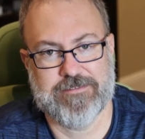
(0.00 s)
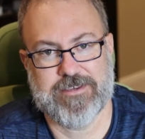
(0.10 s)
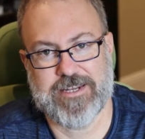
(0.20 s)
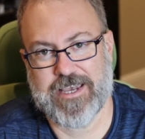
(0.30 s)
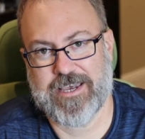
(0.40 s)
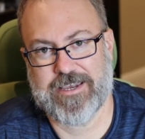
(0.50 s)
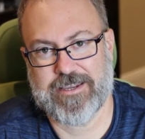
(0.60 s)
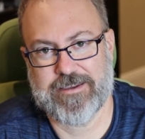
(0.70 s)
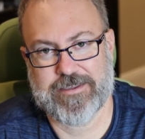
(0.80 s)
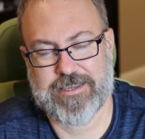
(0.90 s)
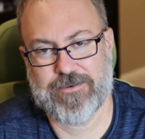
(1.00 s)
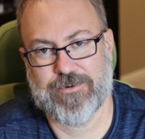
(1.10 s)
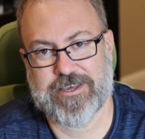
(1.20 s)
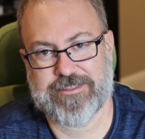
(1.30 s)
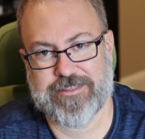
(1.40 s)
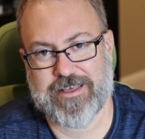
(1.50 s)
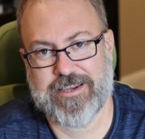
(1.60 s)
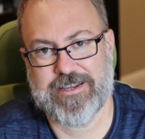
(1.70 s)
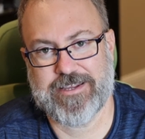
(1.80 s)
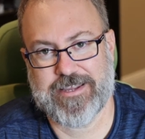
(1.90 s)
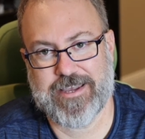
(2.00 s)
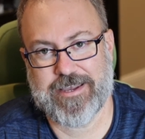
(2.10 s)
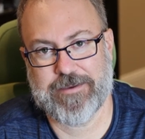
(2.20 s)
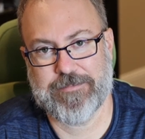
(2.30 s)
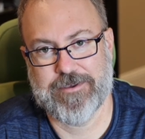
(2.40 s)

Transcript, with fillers: Today, Key West Lighting came